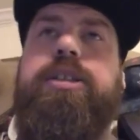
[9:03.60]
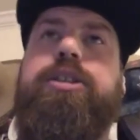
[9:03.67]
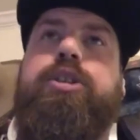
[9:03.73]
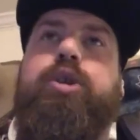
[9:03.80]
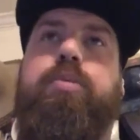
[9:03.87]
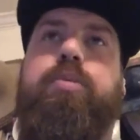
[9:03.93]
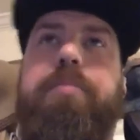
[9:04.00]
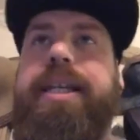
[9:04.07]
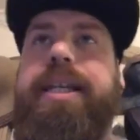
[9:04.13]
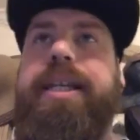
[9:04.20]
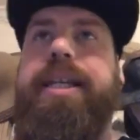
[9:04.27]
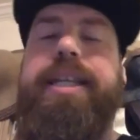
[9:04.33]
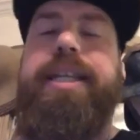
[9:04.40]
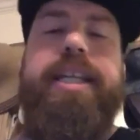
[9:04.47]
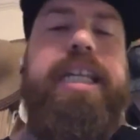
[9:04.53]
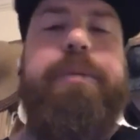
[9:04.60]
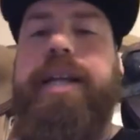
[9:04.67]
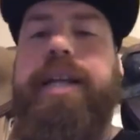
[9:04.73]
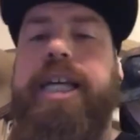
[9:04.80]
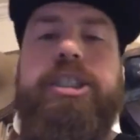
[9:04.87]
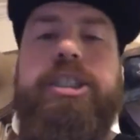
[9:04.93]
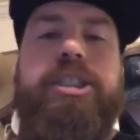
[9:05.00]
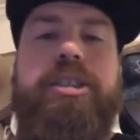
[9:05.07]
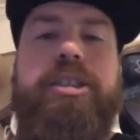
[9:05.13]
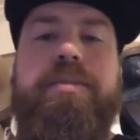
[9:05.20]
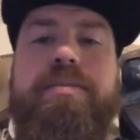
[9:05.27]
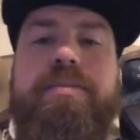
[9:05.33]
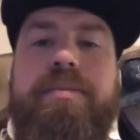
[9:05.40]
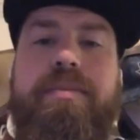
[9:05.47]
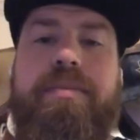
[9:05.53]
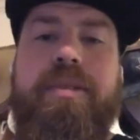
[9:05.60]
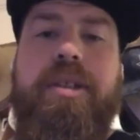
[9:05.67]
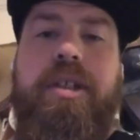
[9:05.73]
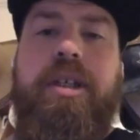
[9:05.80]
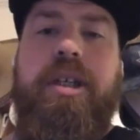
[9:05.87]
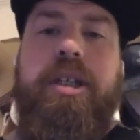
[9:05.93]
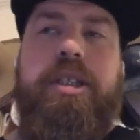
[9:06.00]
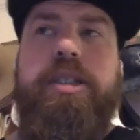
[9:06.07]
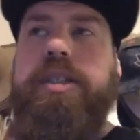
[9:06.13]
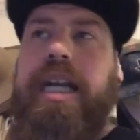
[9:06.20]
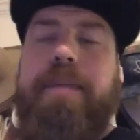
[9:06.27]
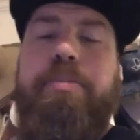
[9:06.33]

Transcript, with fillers: to mend any relationship. You got to